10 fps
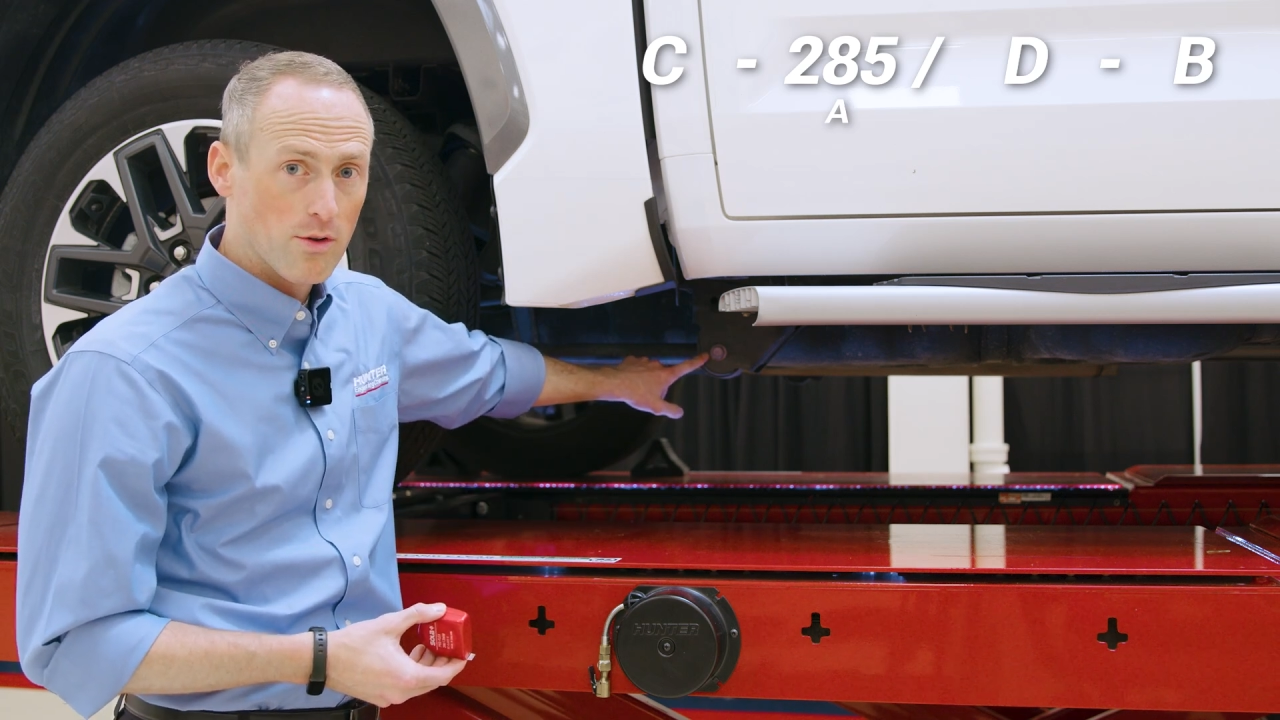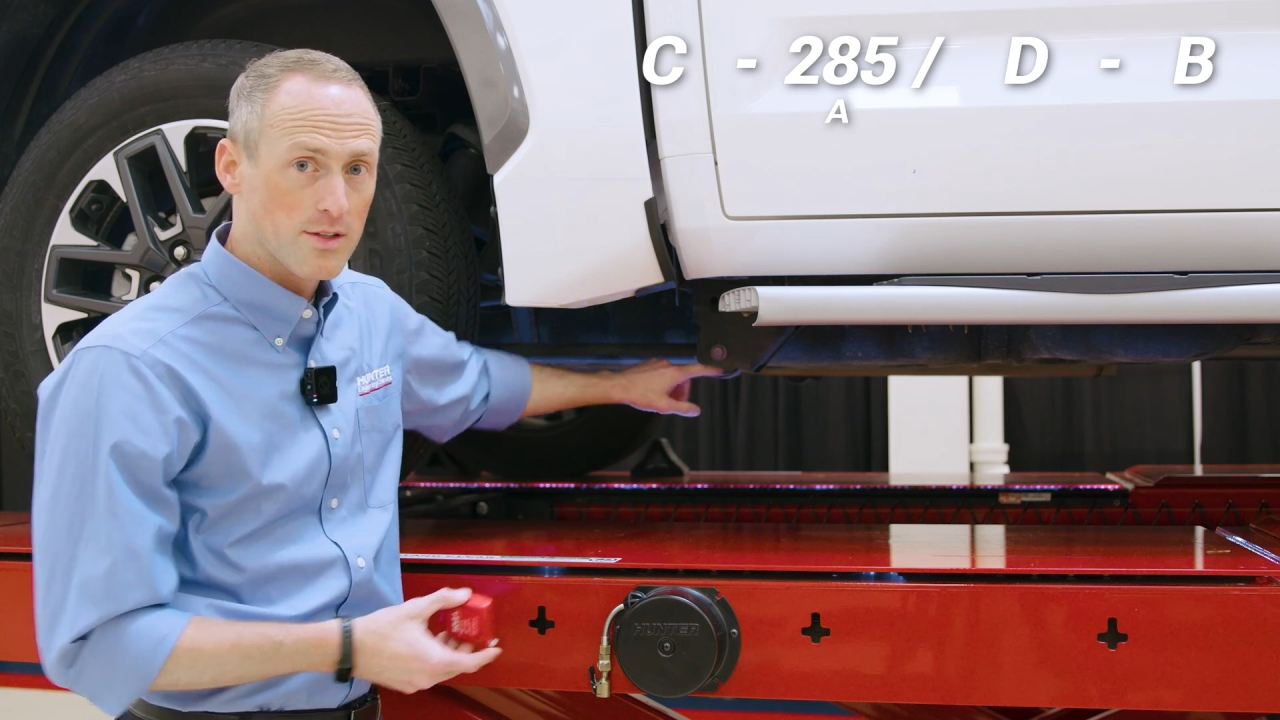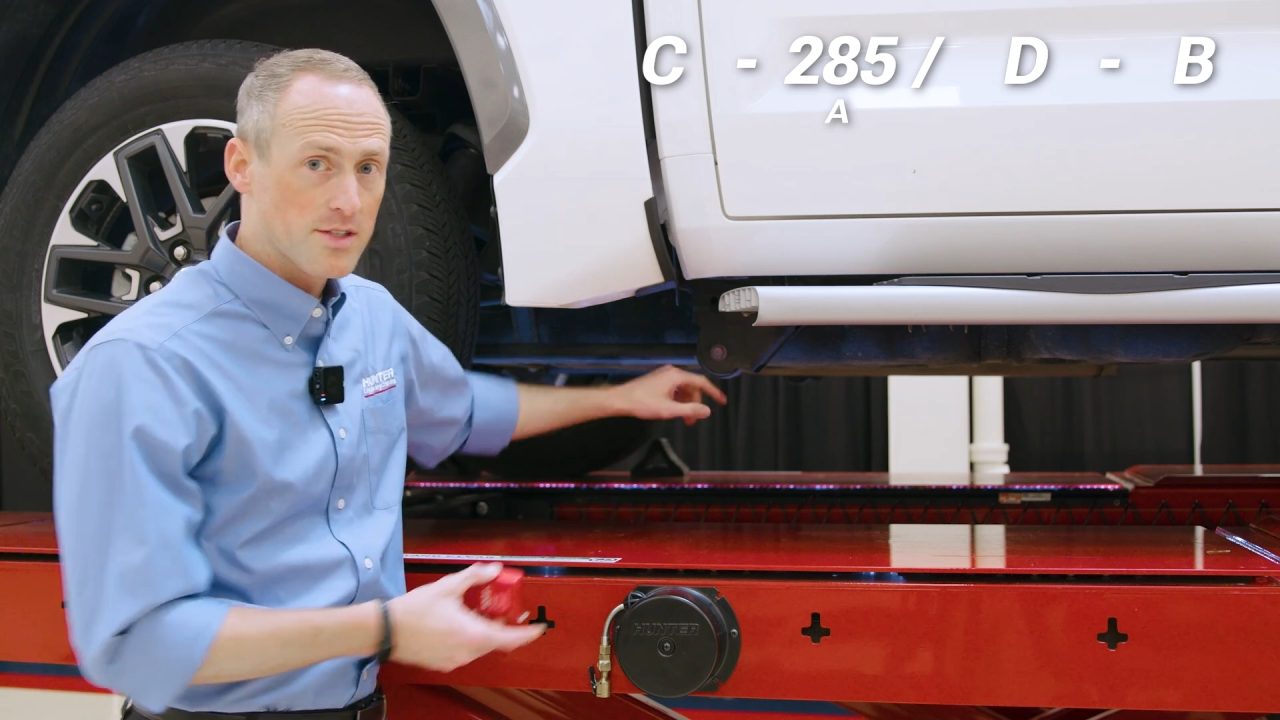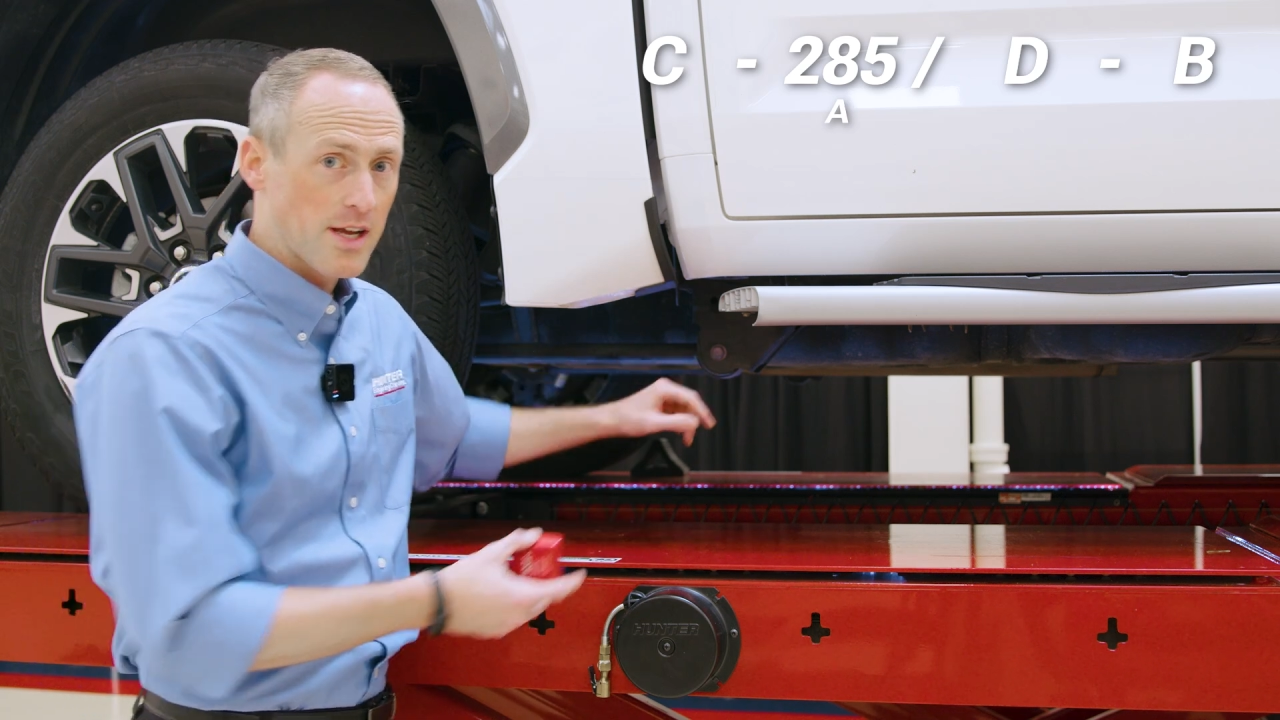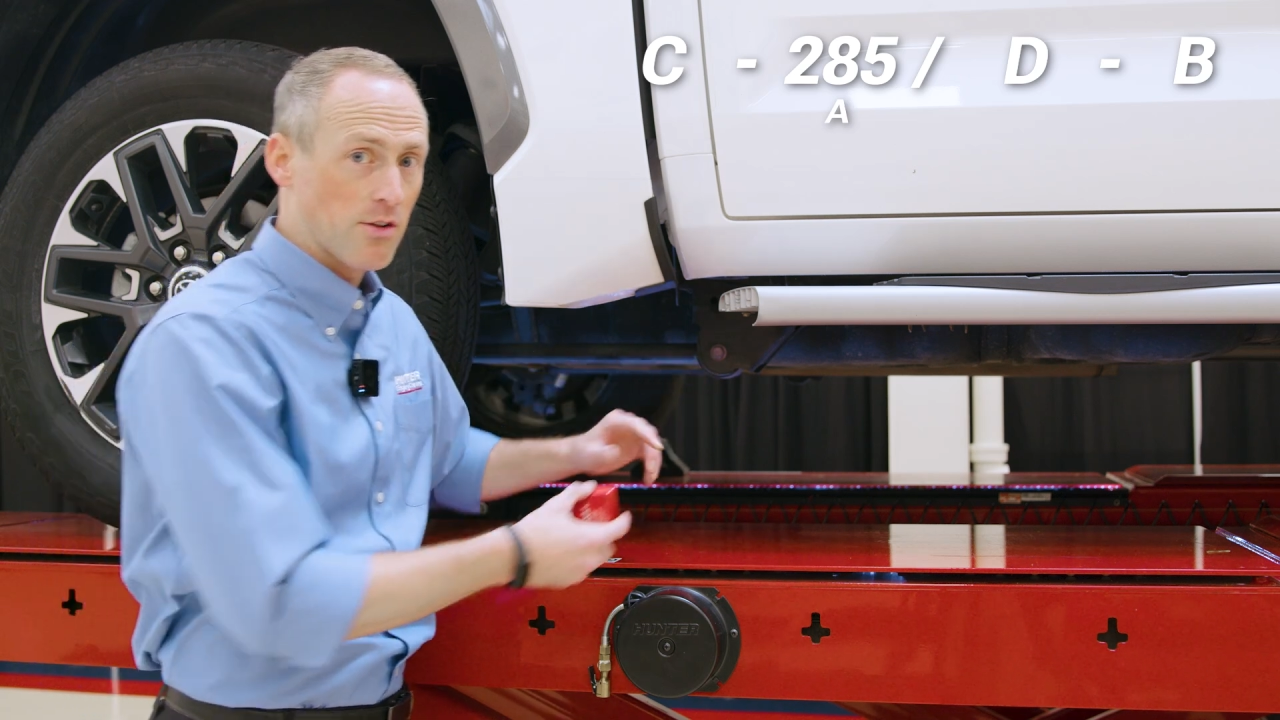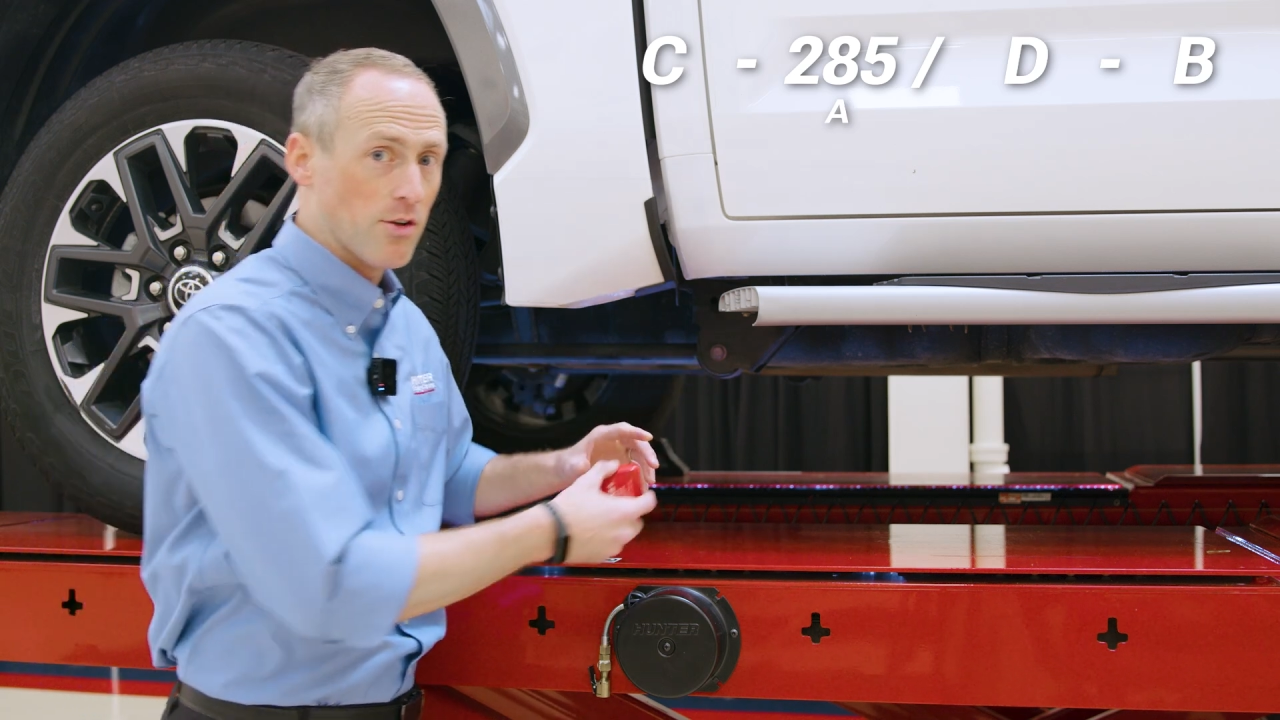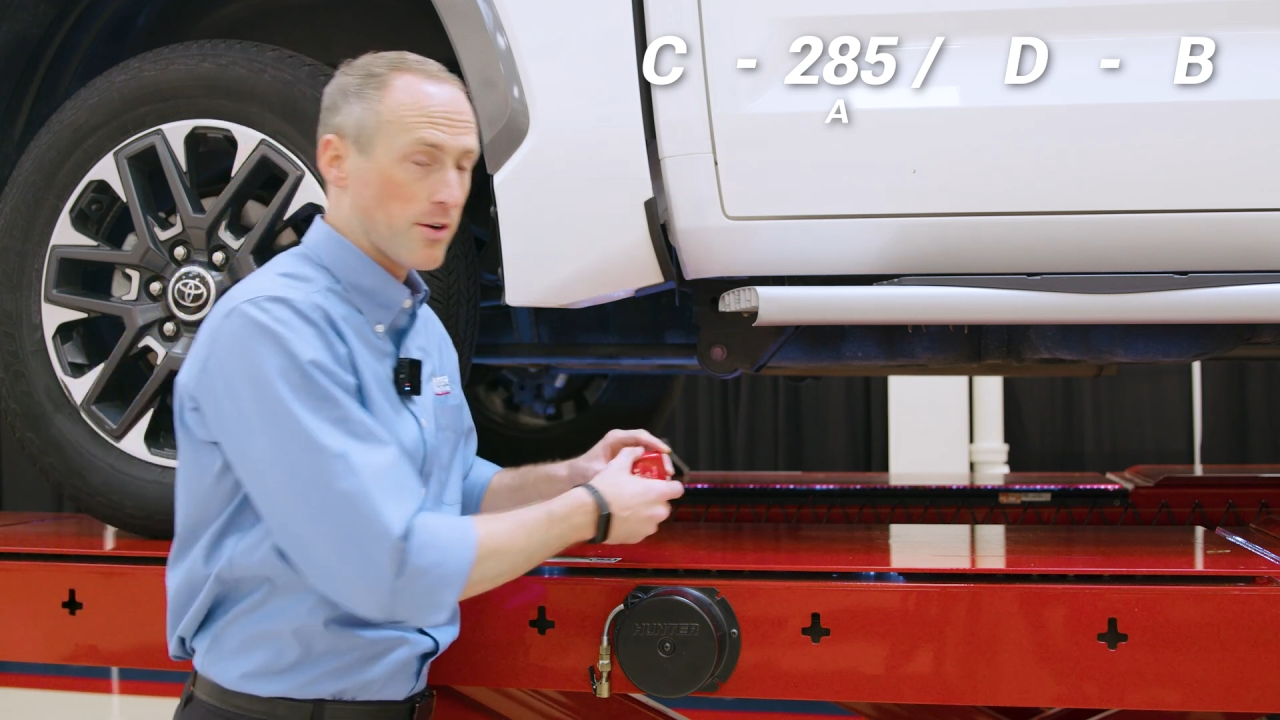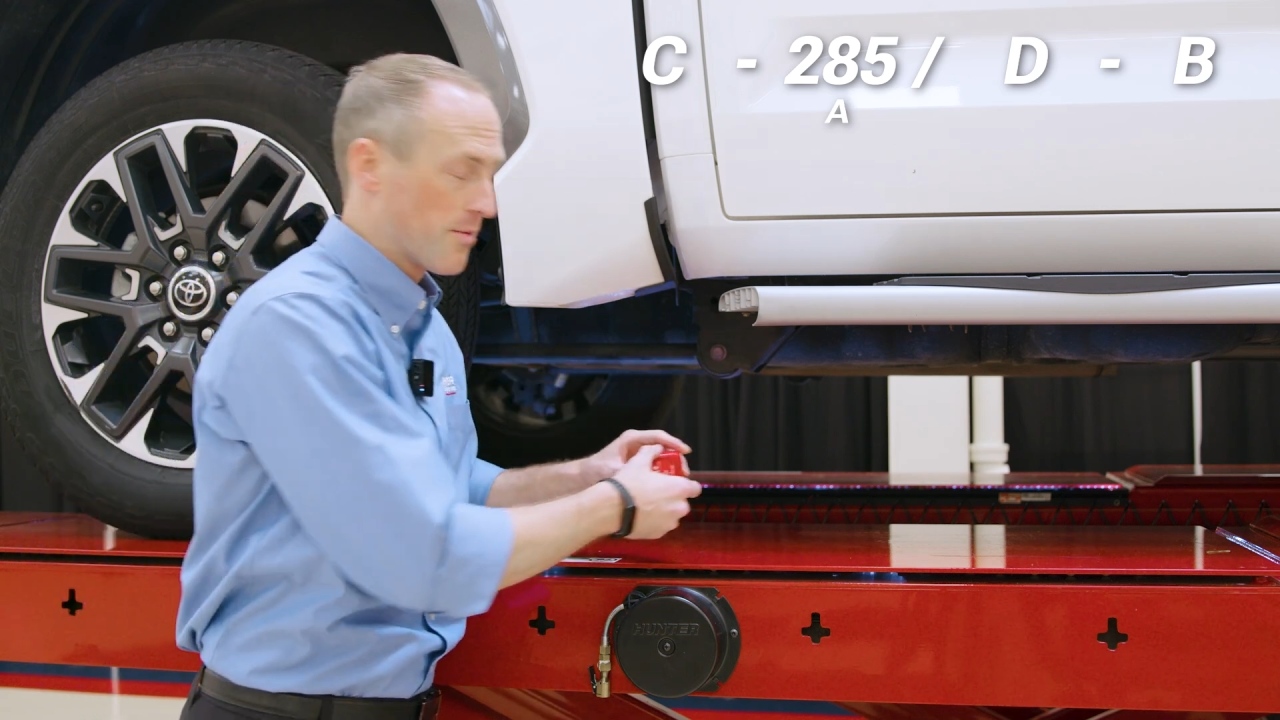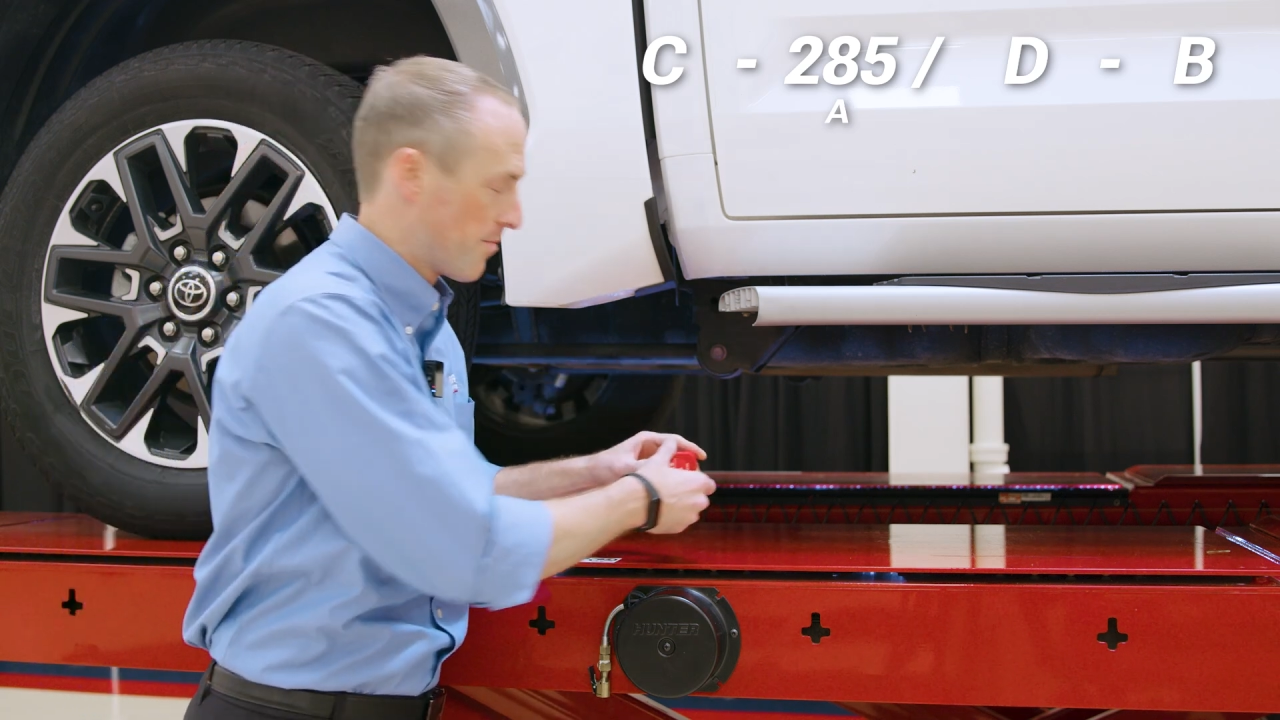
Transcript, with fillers: Let's take a look.